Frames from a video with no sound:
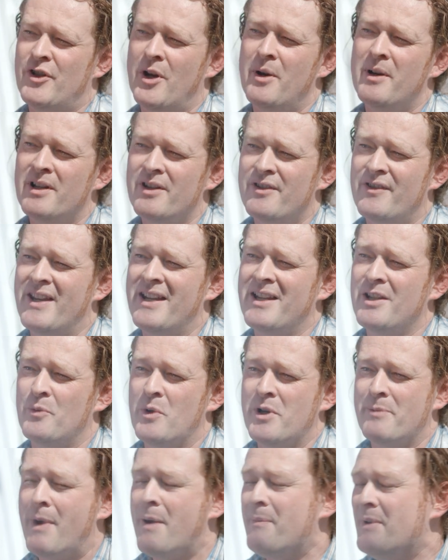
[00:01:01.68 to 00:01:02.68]
Showing us things
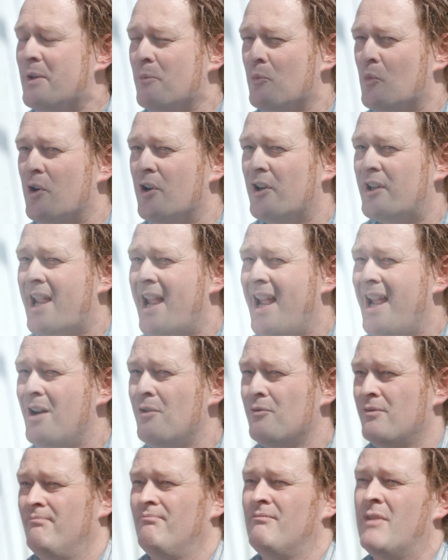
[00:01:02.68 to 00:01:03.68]
which maybe didn't work
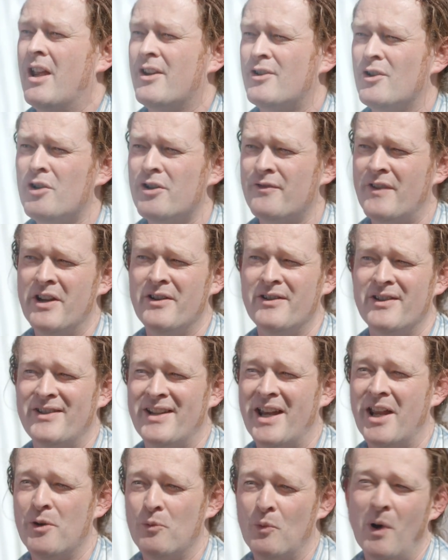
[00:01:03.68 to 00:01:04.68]
out, as long as they
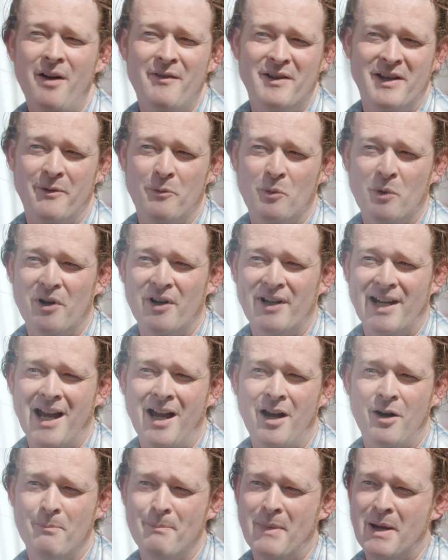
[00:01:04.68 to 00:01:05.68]
understand why we didn't work
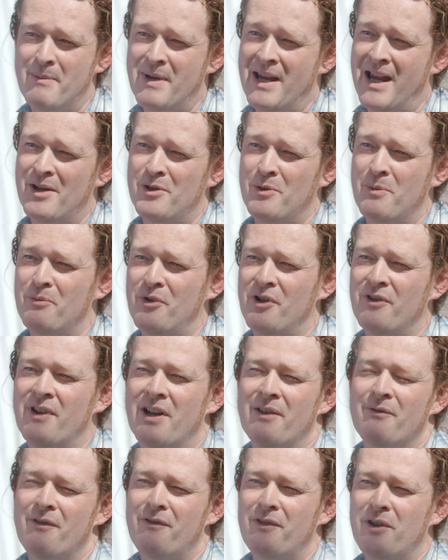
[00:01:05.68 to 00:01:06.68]
out and maybe how to improve
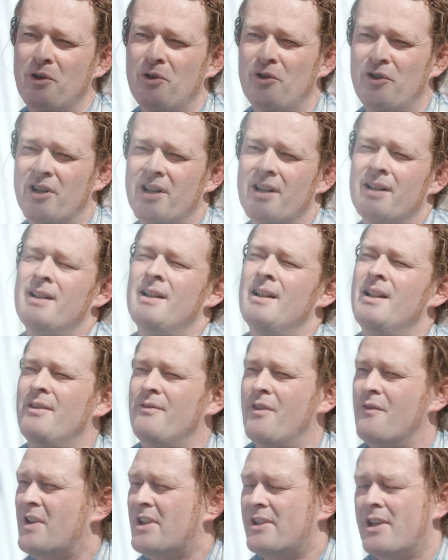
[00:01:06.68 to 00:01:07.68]
that in the future,
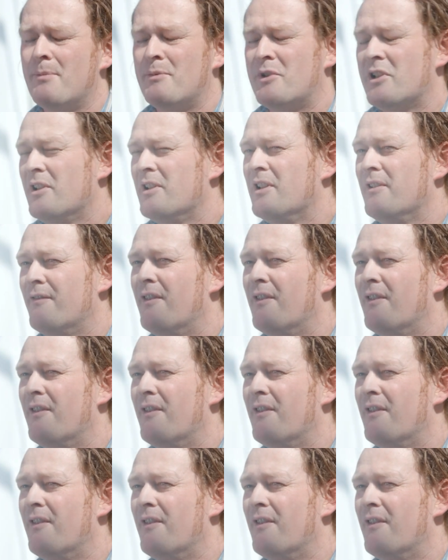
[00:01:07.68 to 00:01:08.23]
then that's absolutely